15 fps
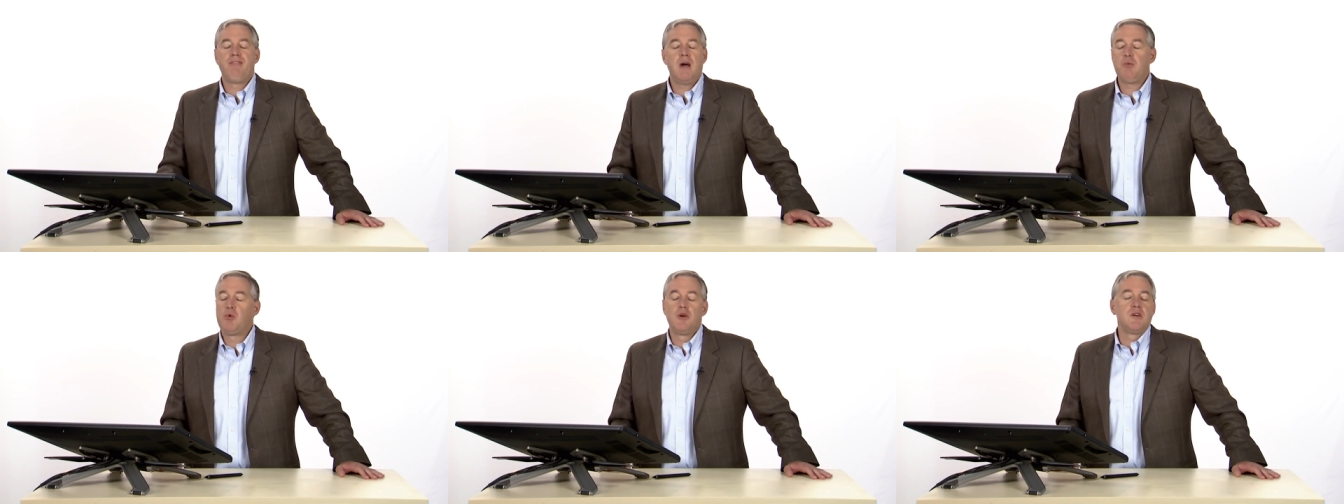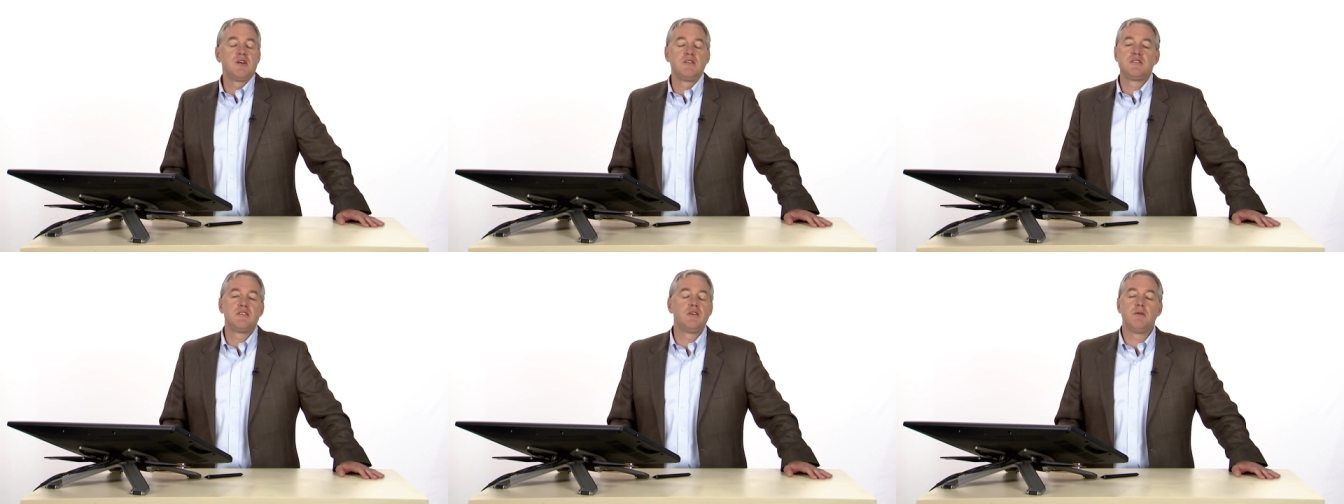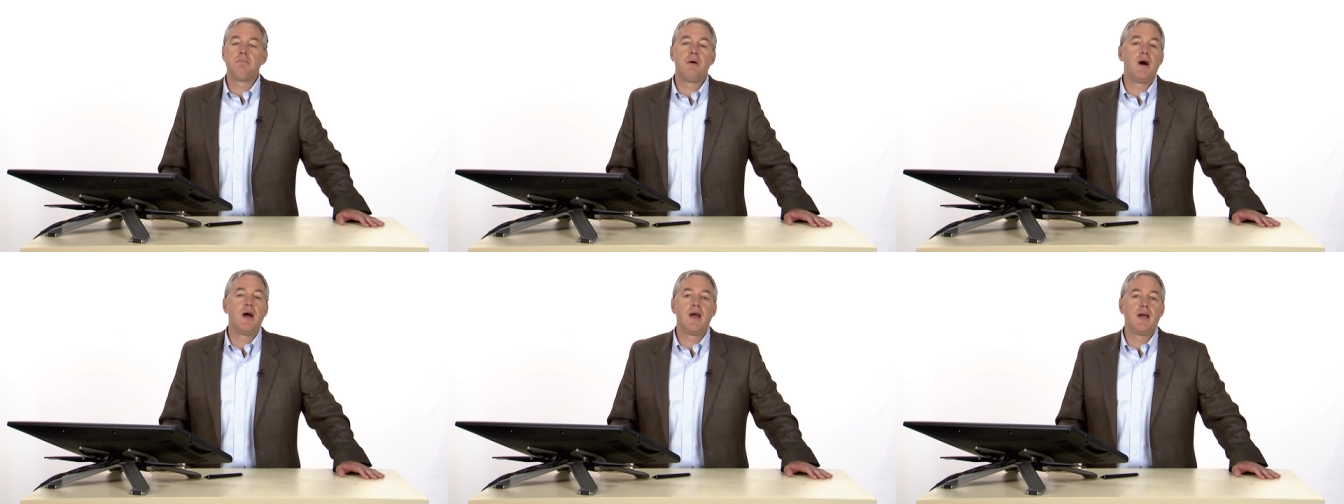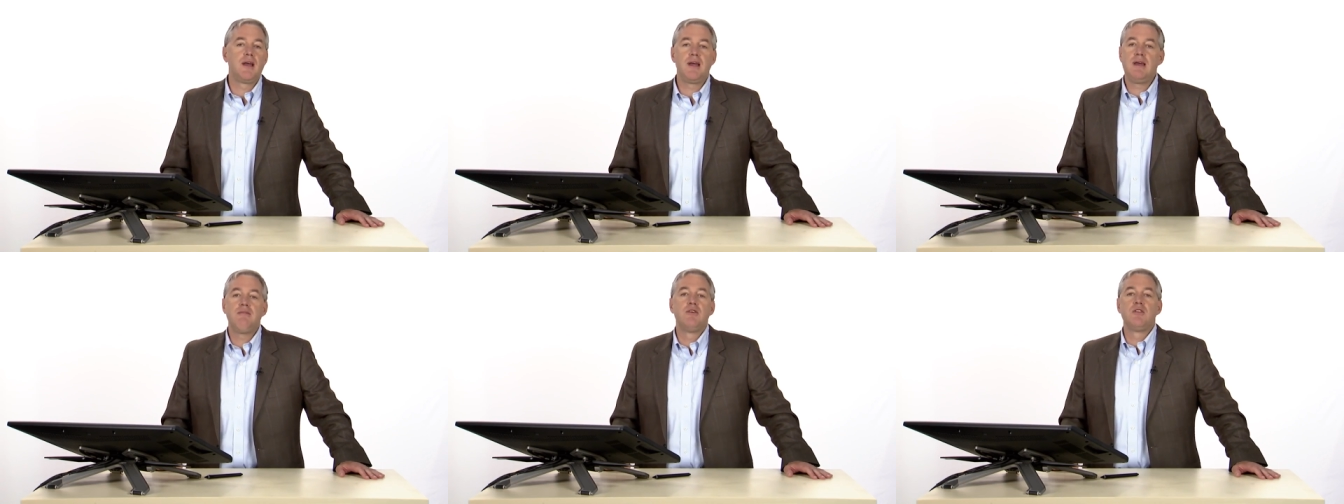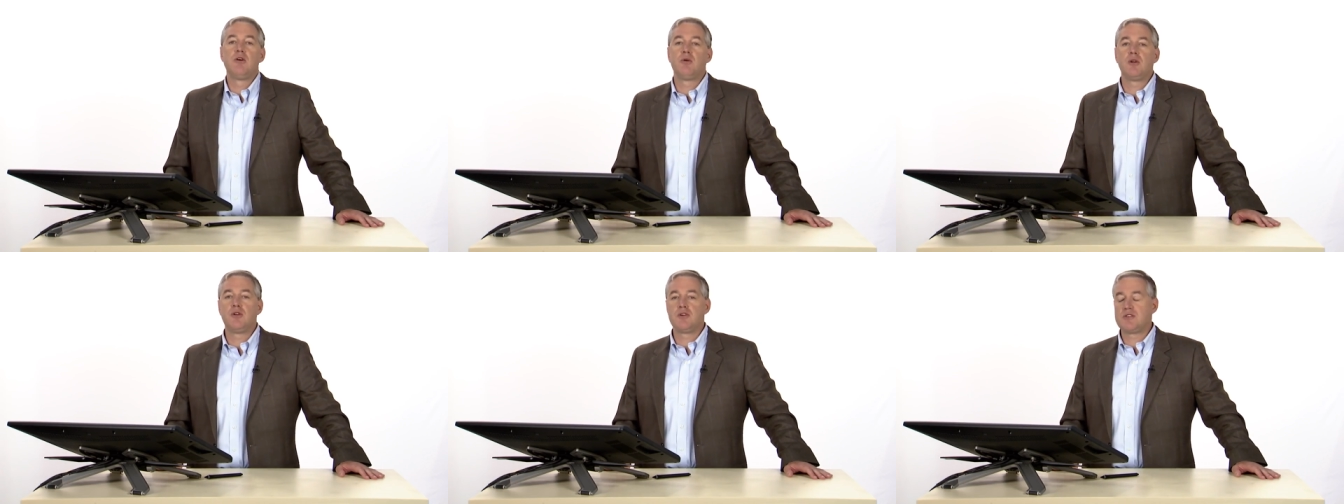I wouldn't consider buying it, even
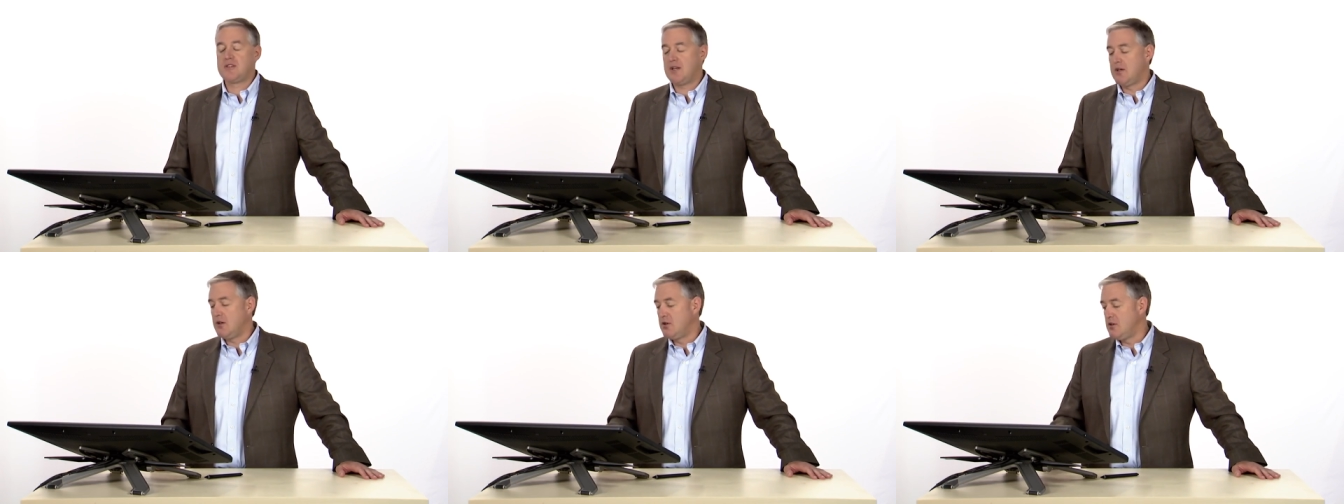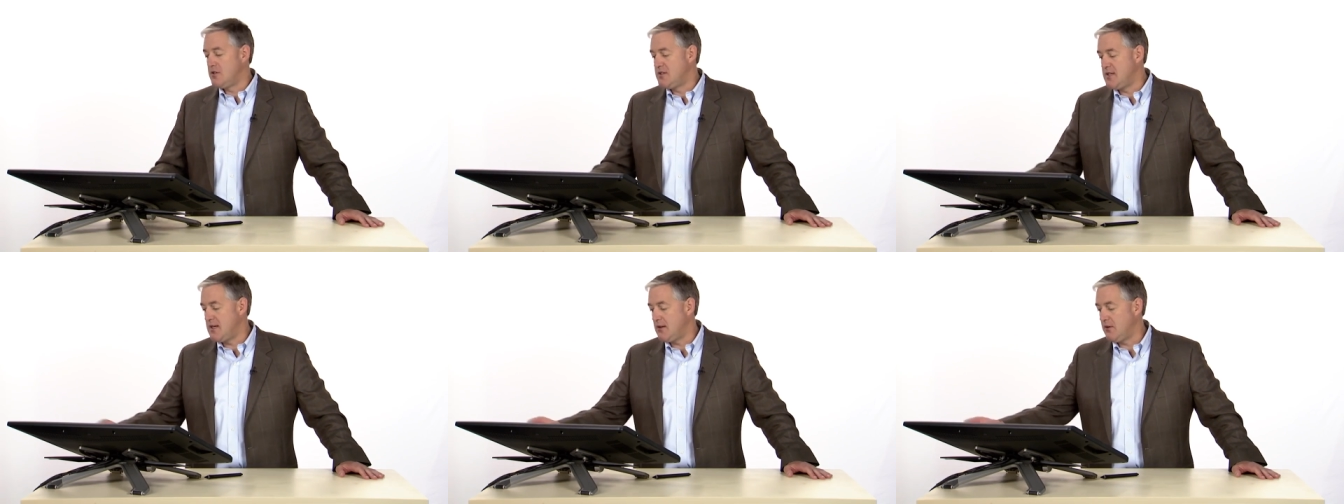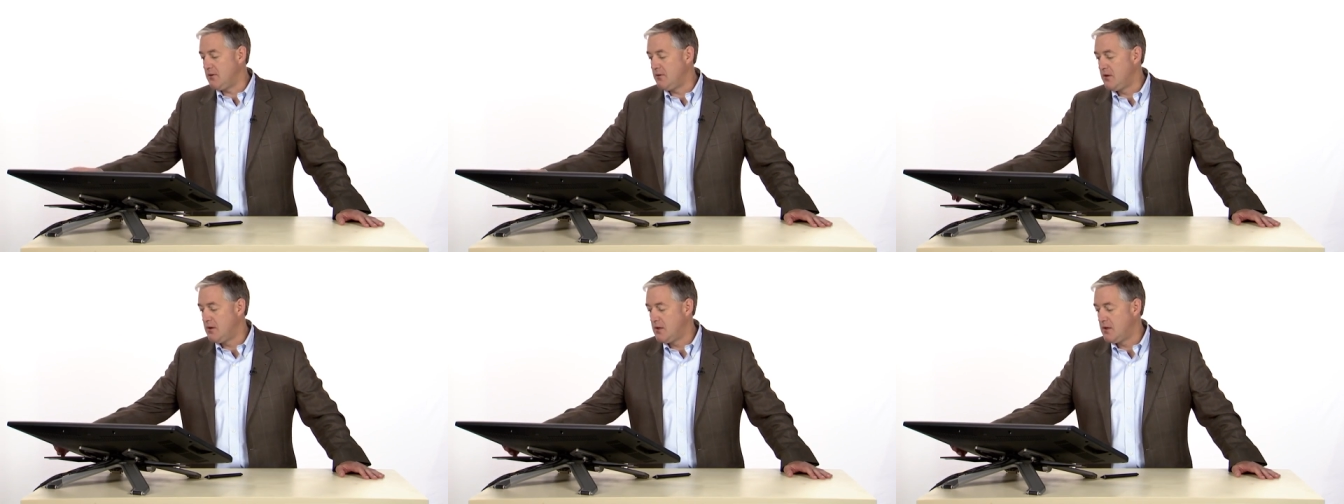though it looks like a good deal.